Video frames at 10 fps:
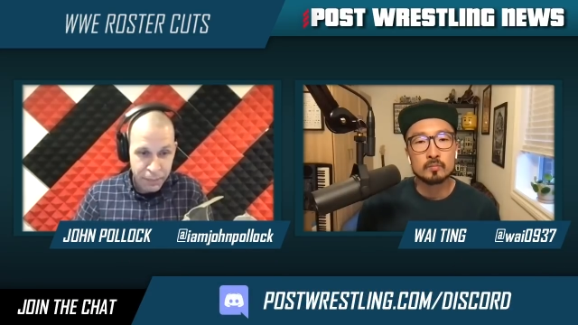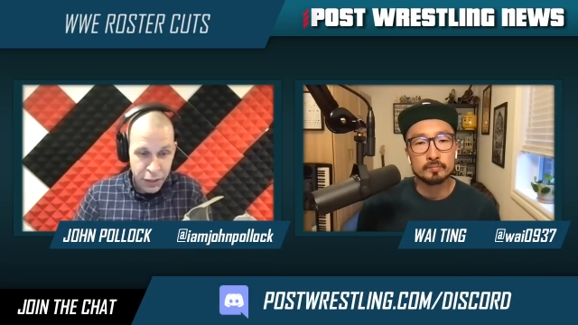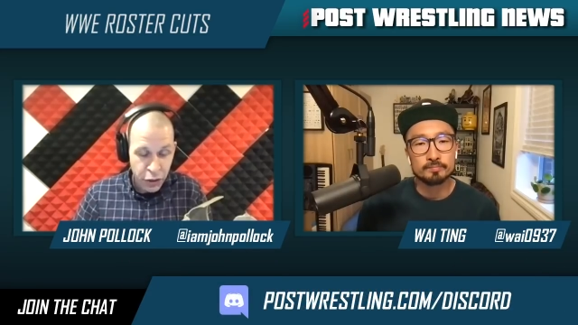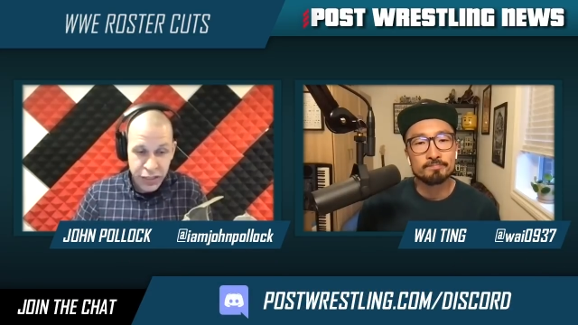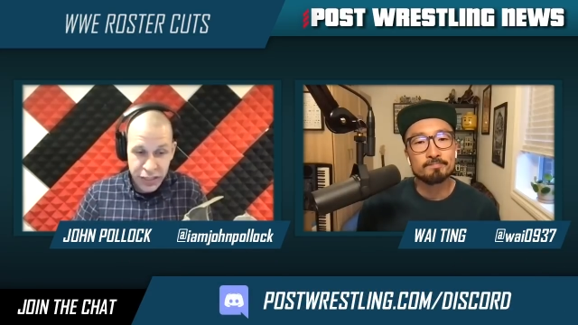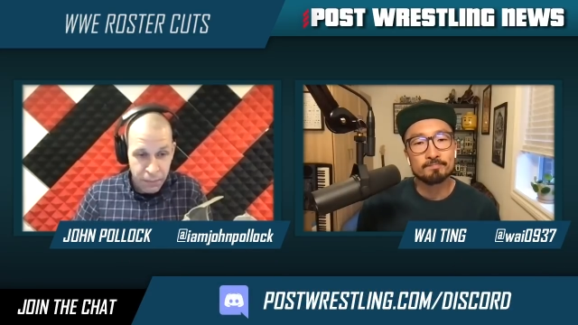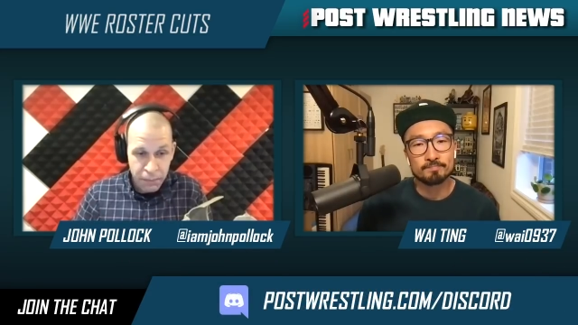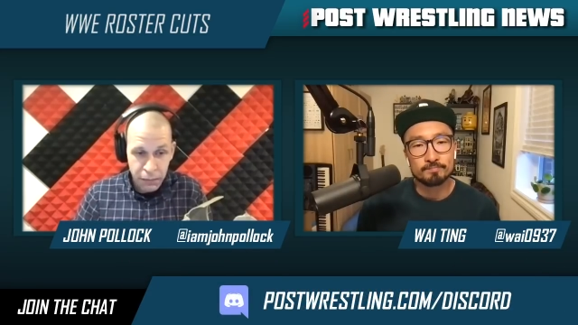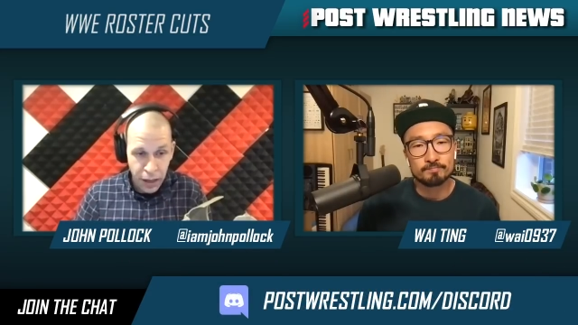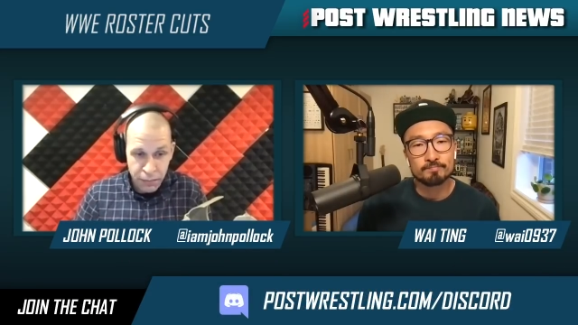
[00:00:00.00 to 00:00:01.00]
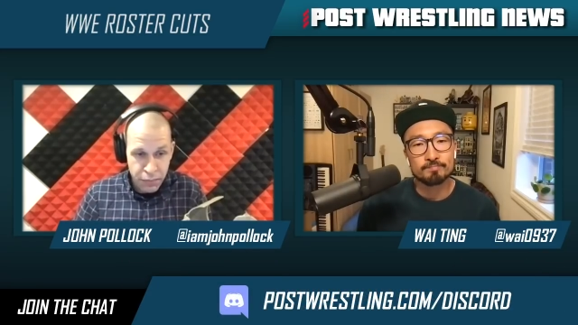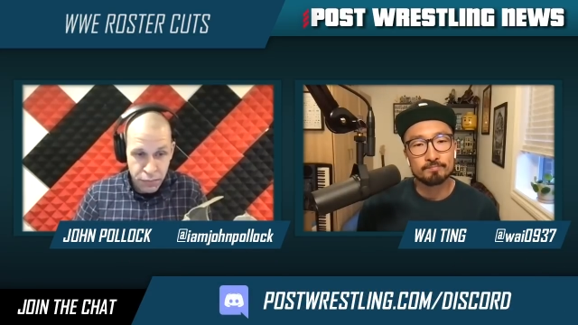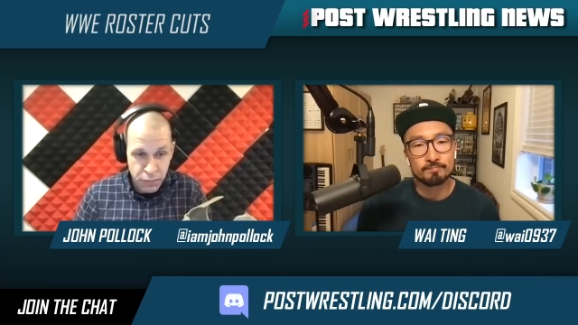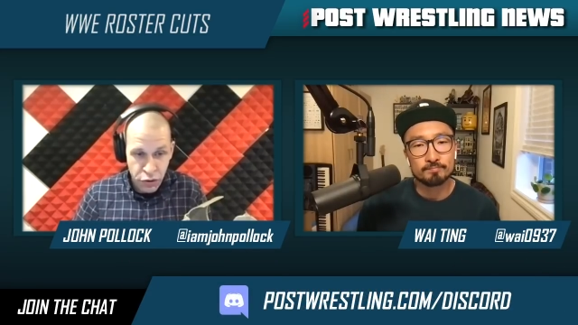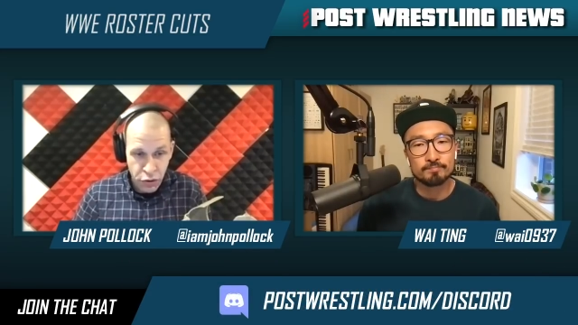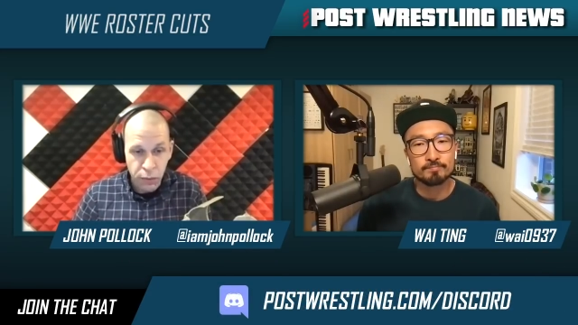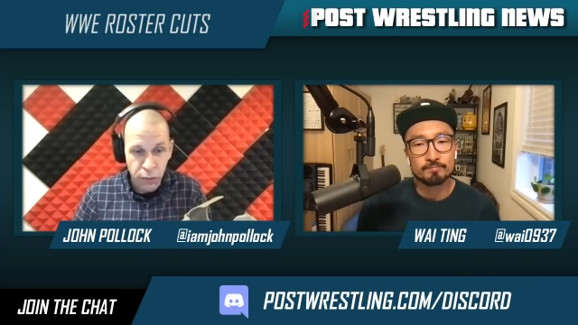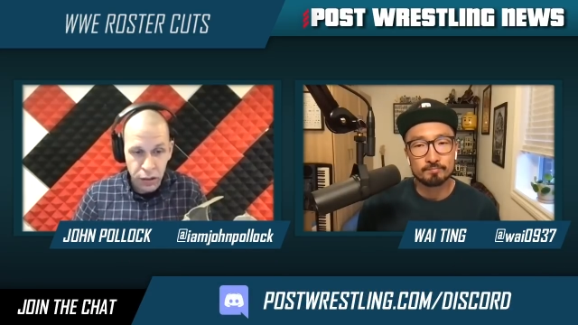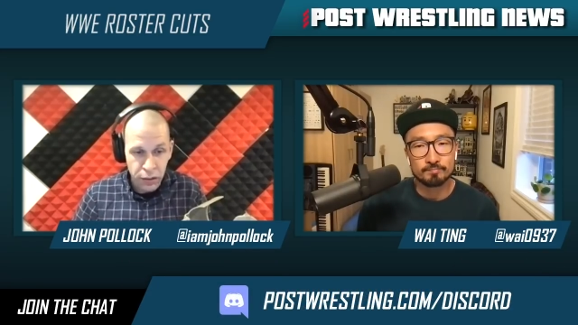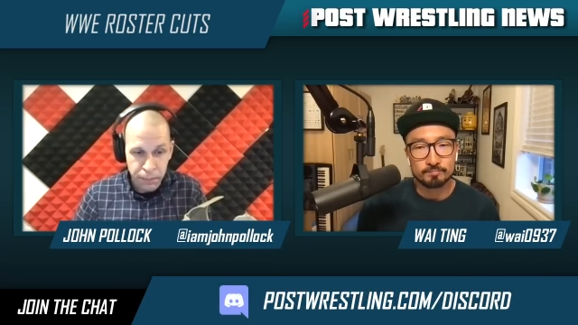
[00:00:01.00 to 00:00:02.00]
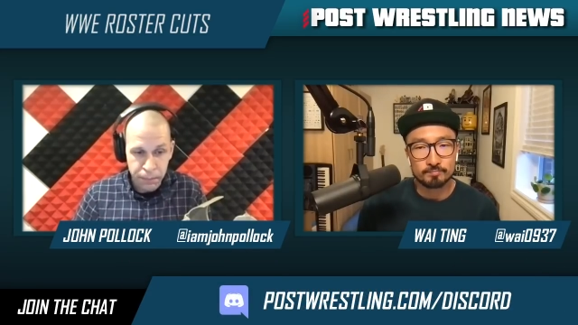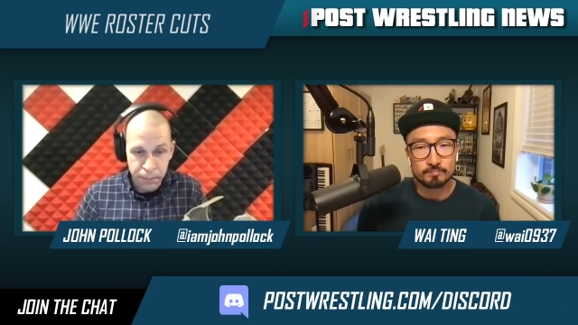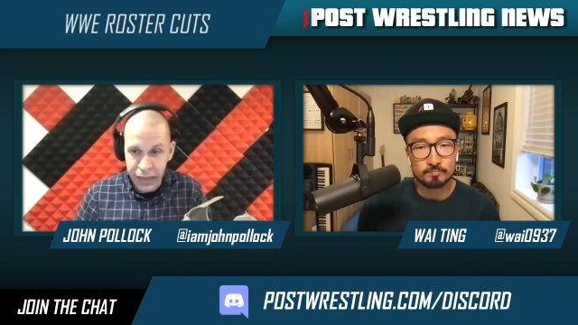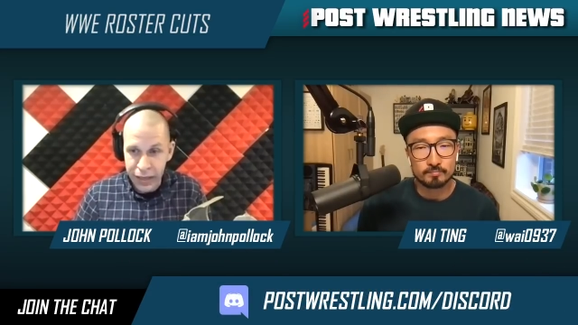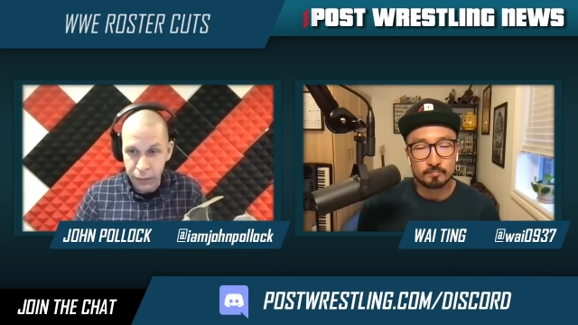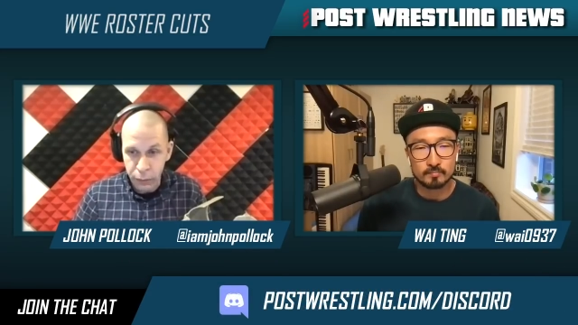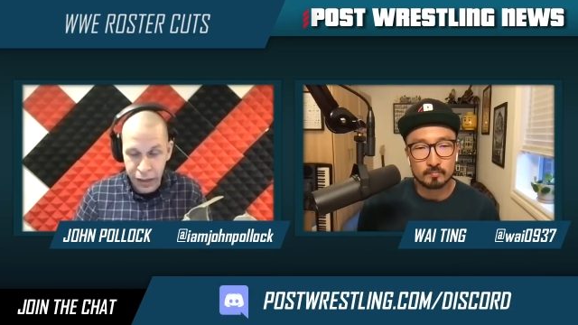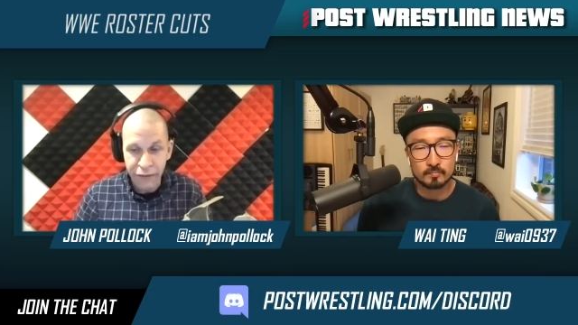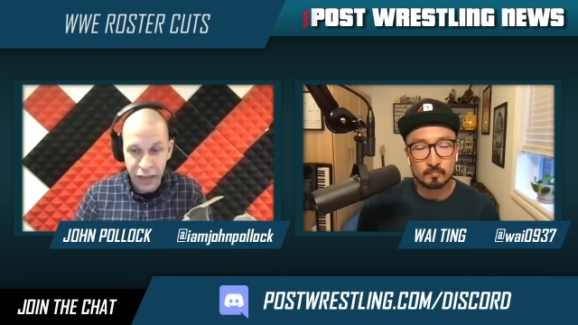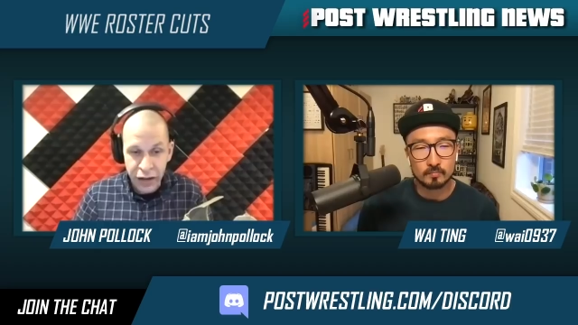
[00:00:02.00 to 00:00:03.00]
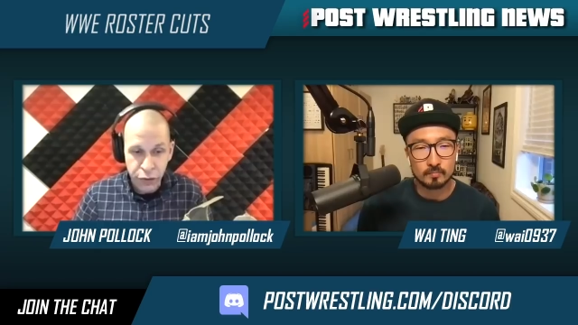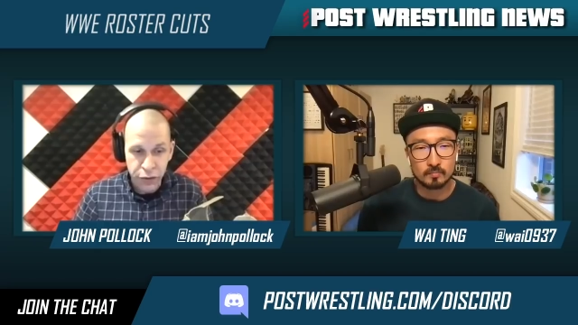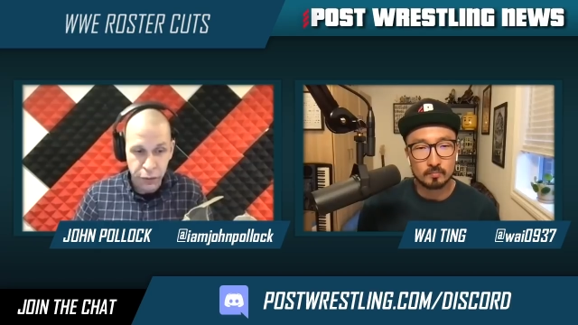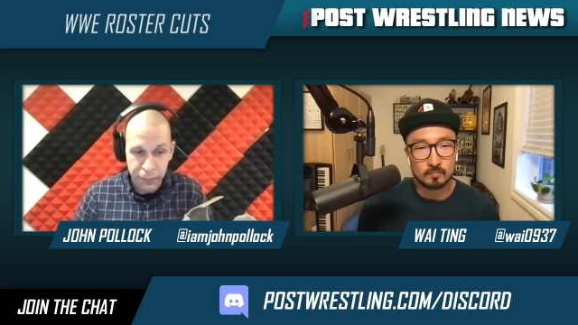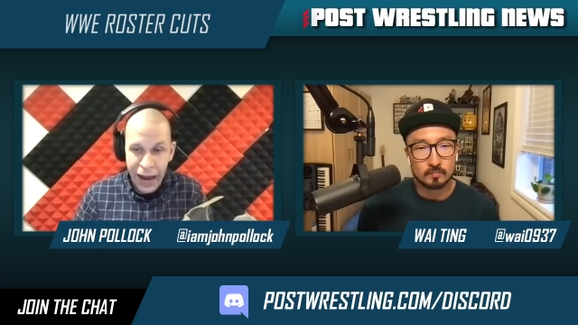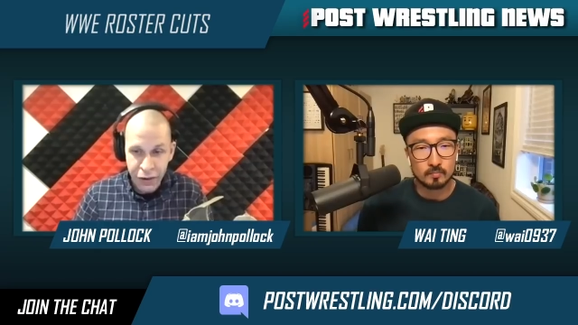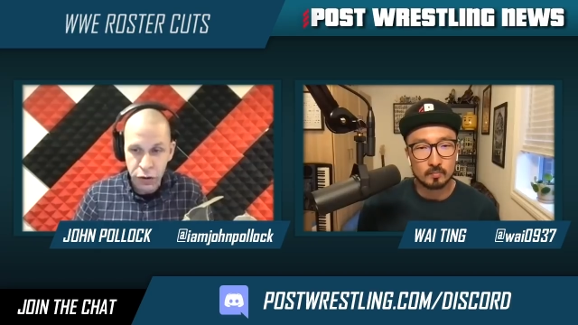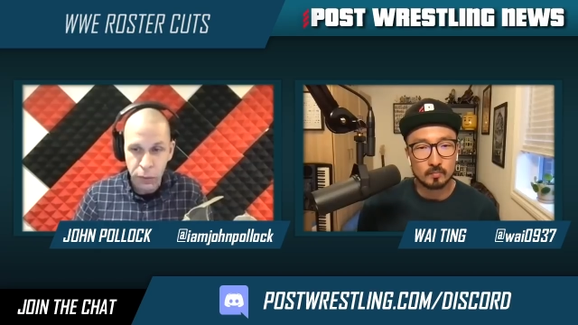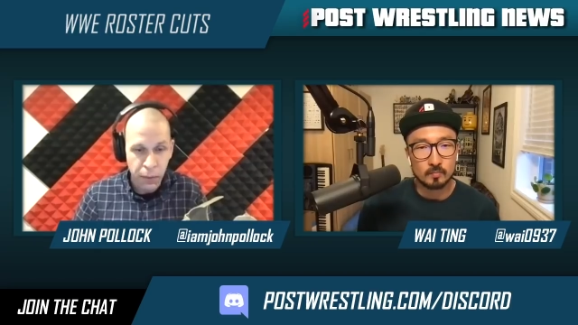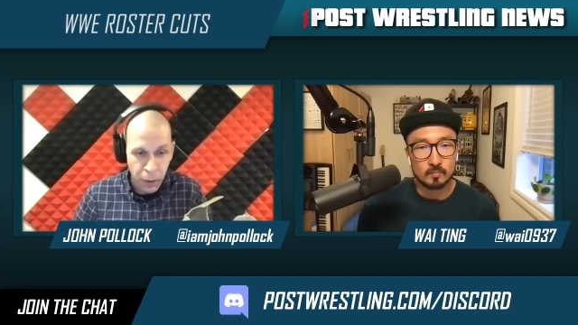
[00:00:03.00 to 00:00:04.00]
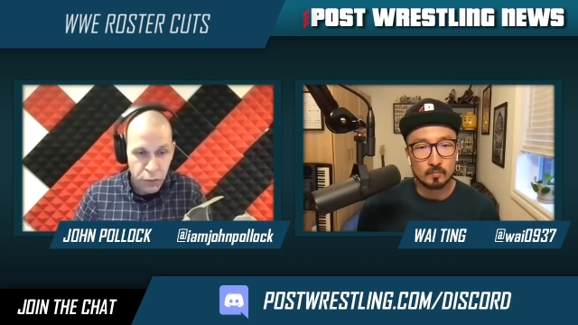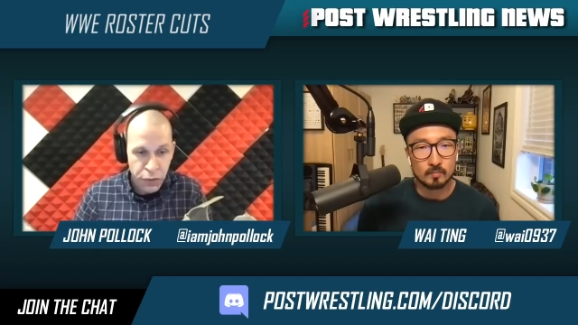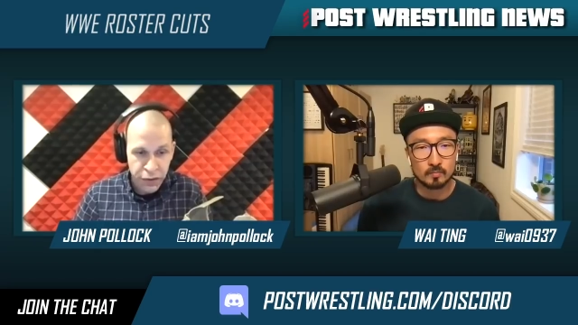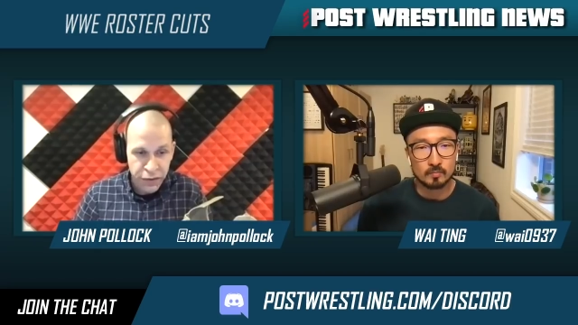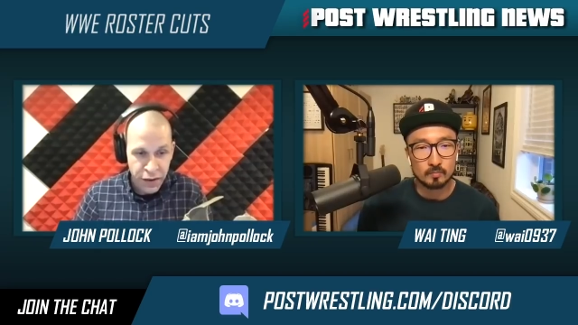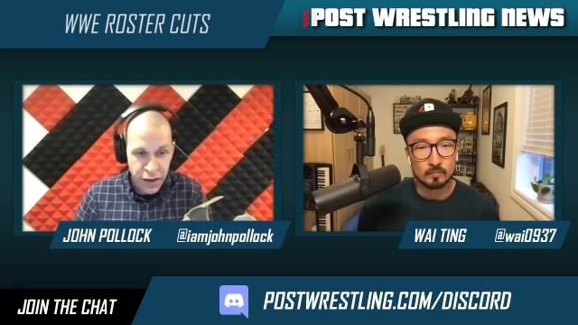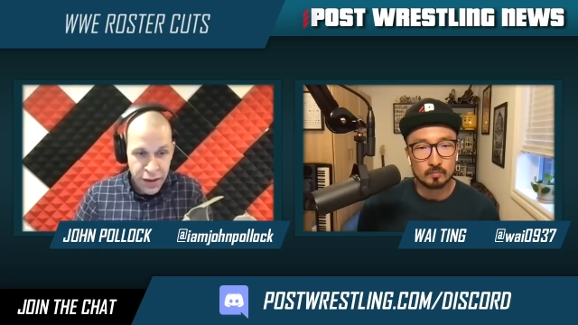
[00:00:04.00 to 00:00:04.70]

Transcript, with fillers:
Speaker 1: you know, some I'm sure will be will have interest from national promotions,